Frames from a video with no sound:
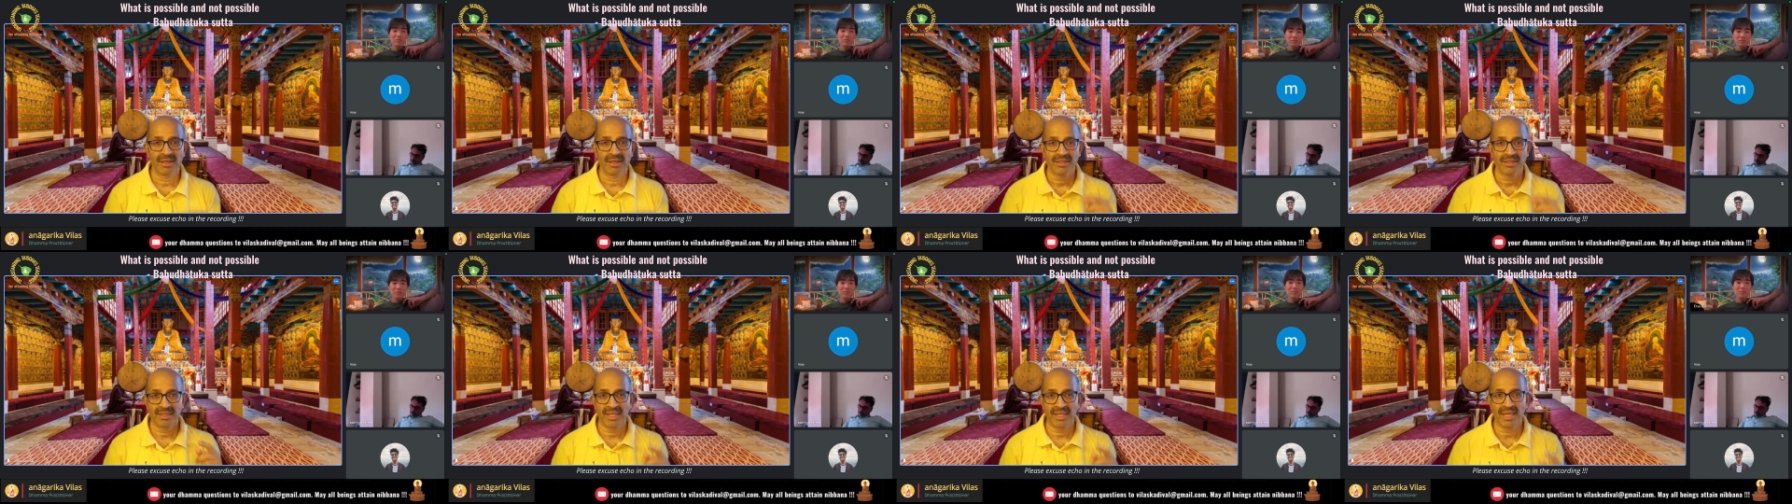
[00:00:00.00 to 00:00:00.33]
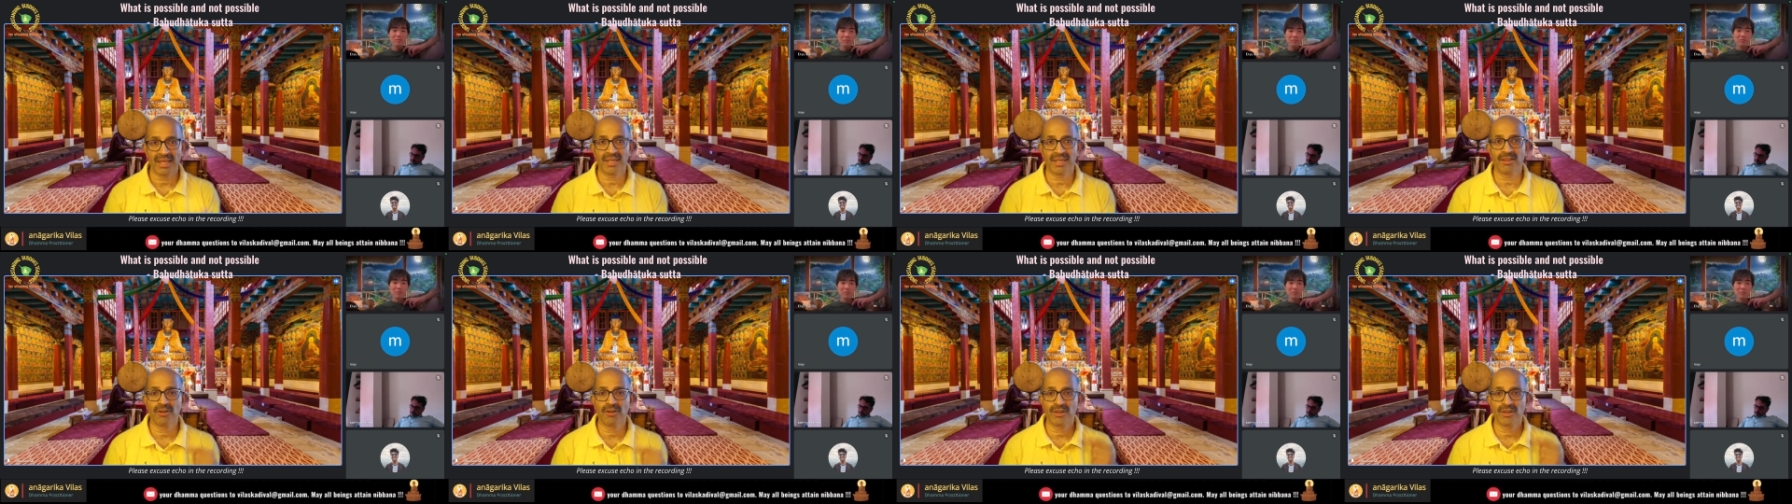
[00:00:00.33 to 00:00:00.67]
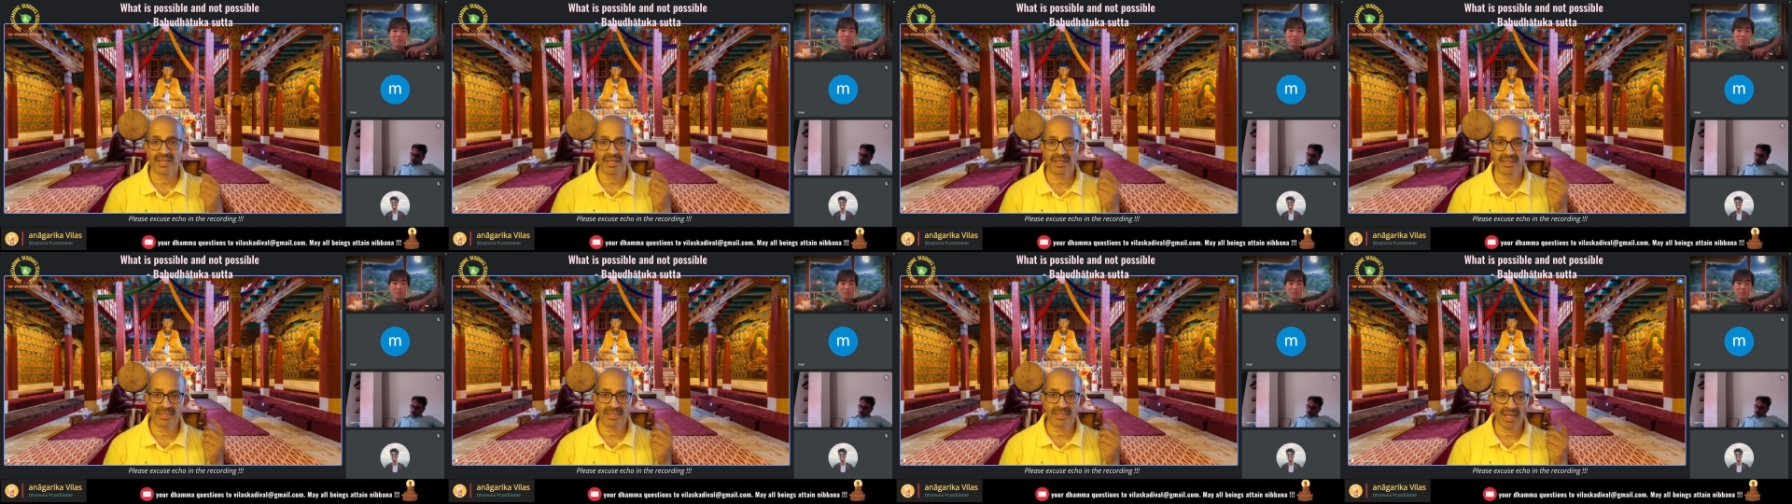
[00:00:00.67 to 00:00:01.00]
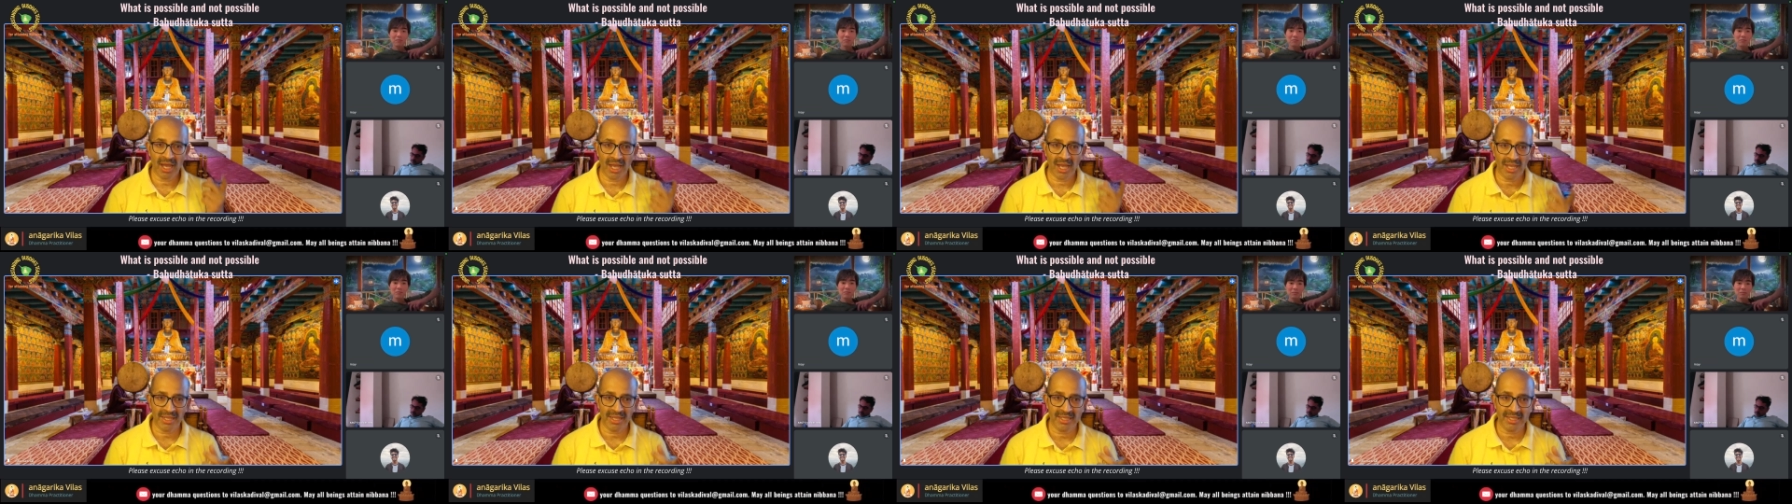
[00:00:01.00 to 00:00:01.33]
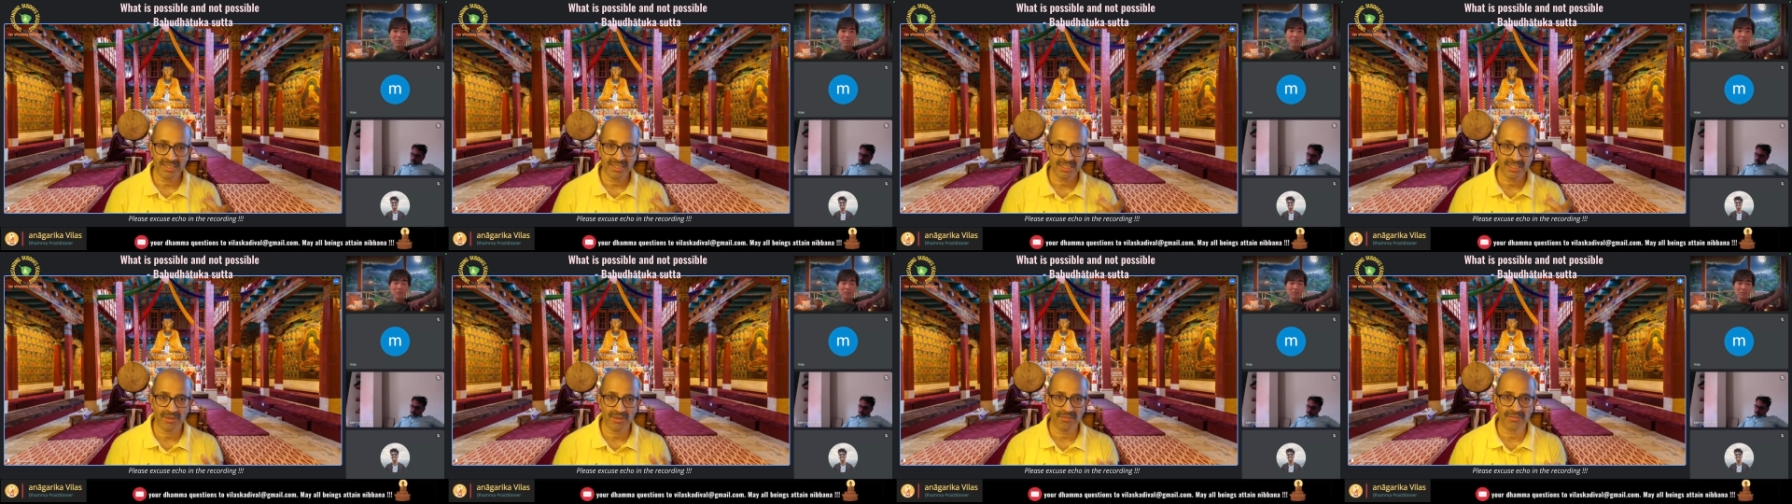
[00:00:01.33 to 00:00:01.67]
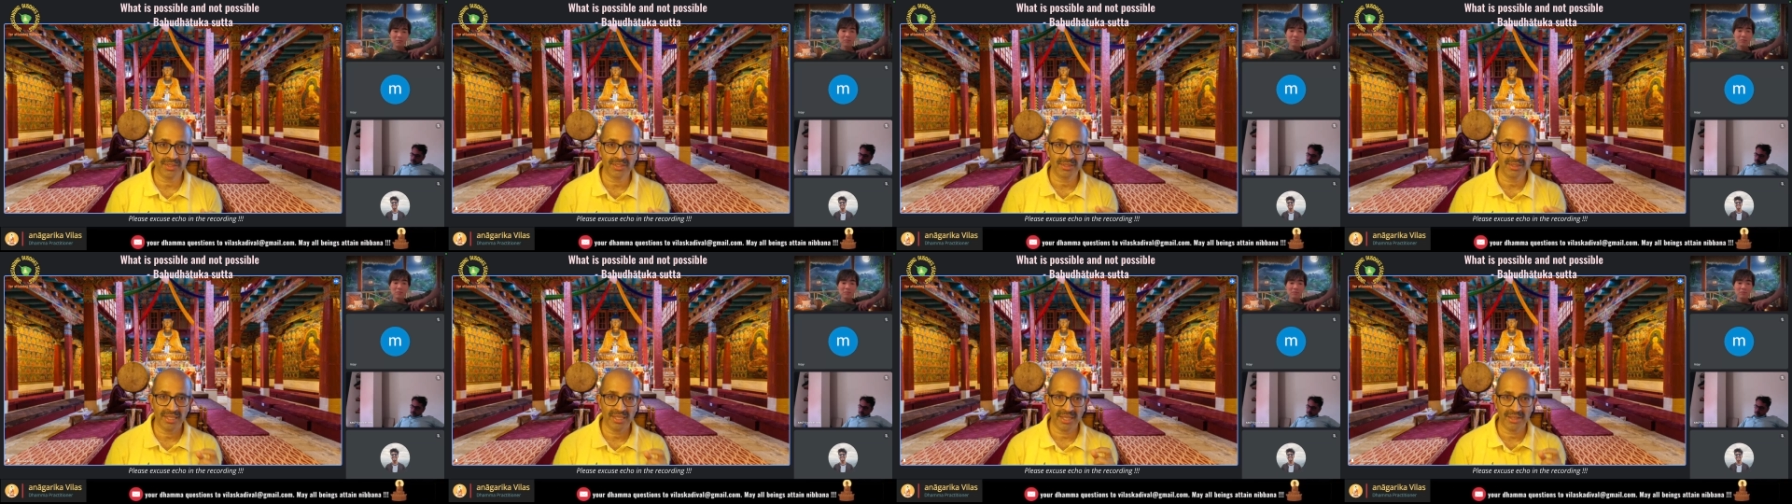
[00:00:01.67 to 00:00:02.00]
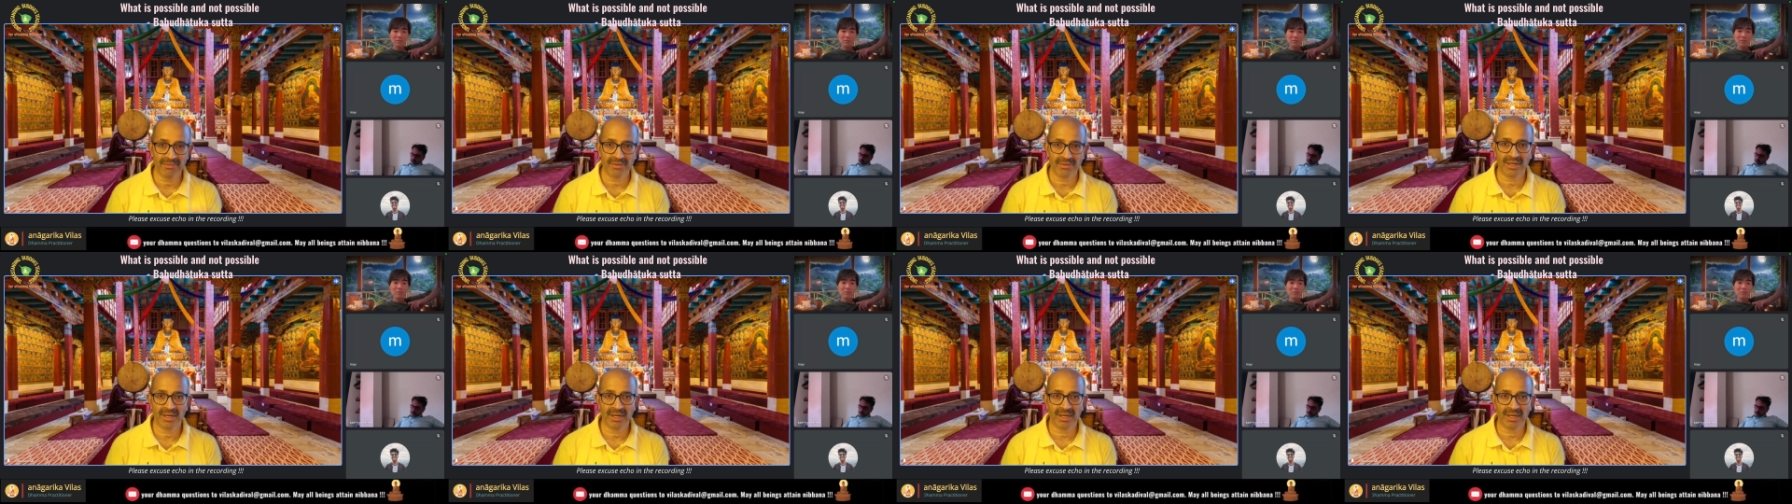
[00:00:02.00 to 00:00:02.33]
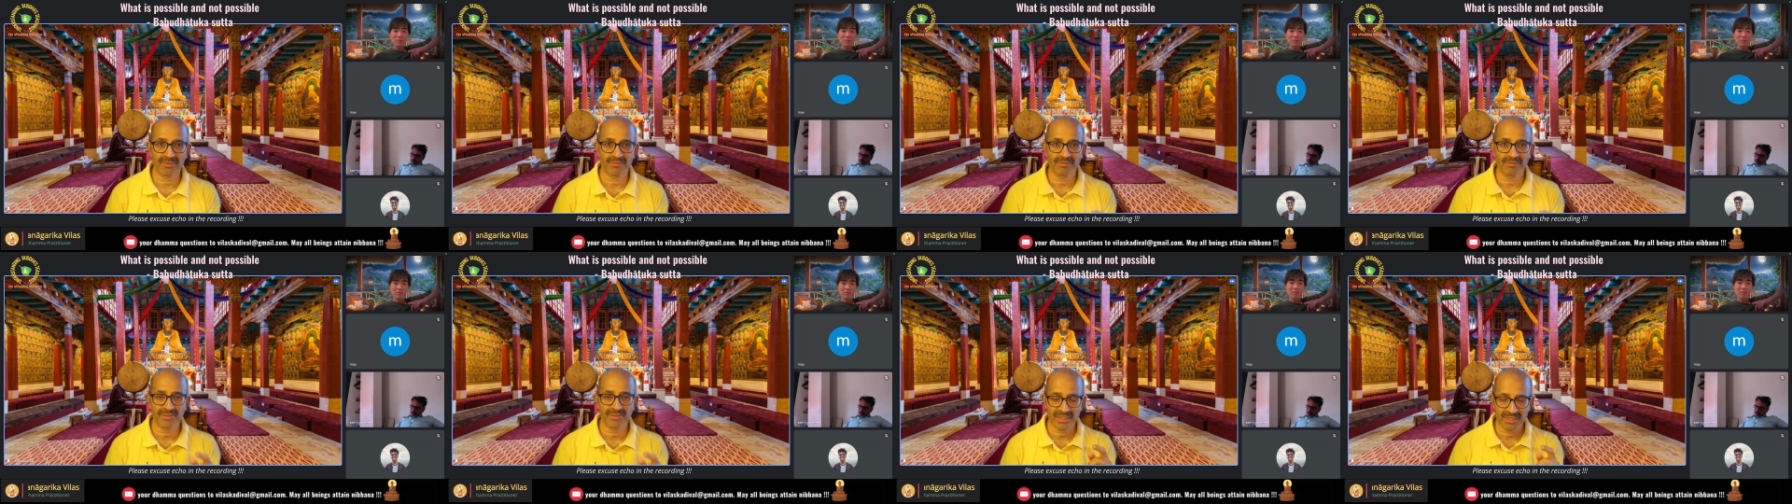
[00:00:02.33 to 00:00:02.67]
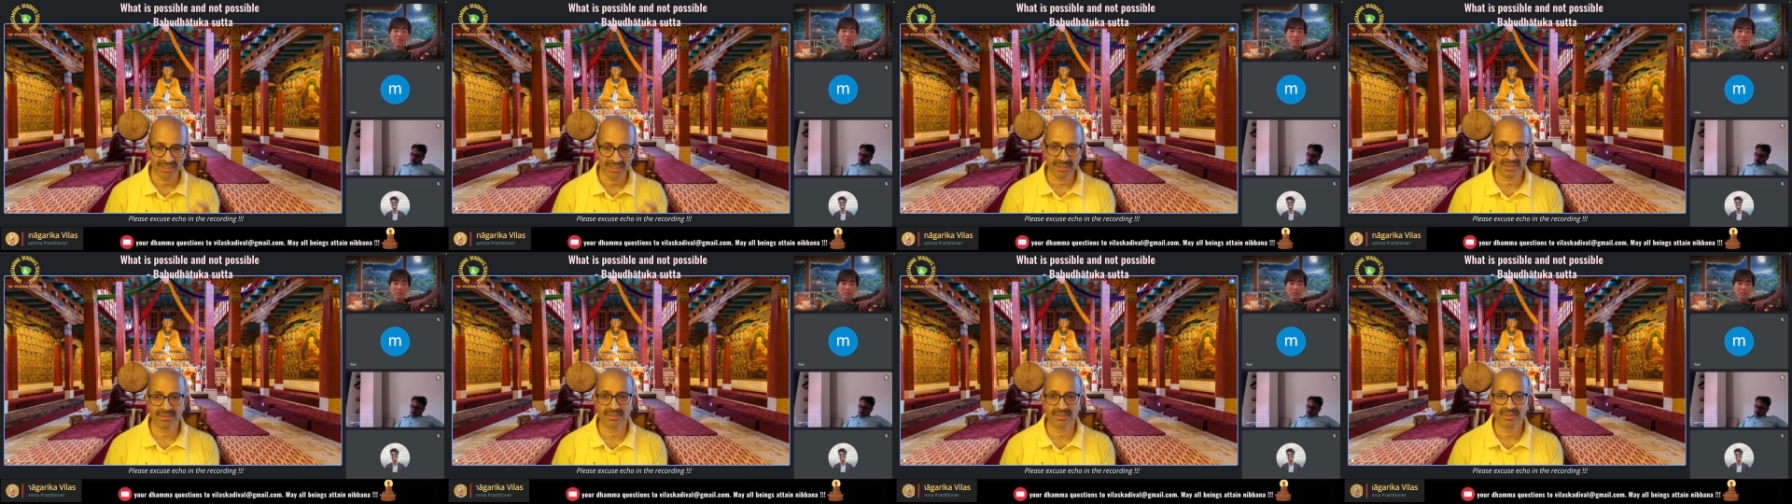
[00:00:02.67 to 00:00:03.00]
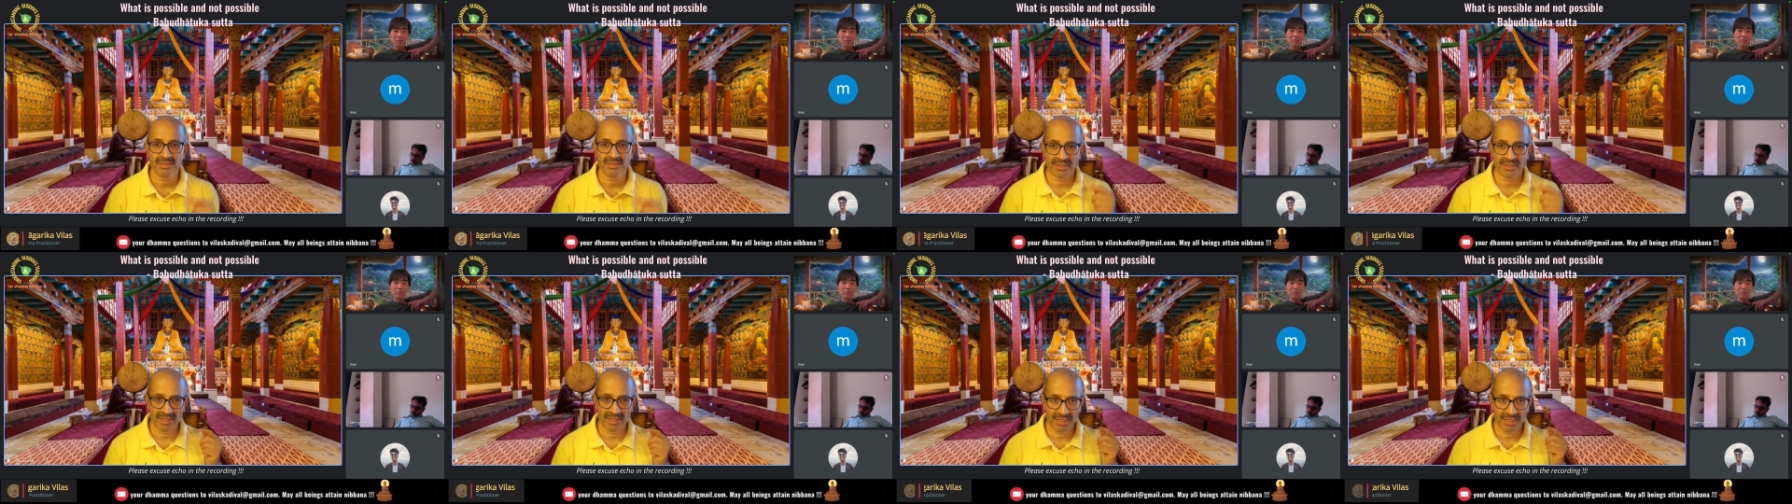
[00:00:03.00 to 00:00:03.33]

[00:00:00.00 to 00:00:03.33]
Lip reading: Then you have taken the highest of the Deva realm, which is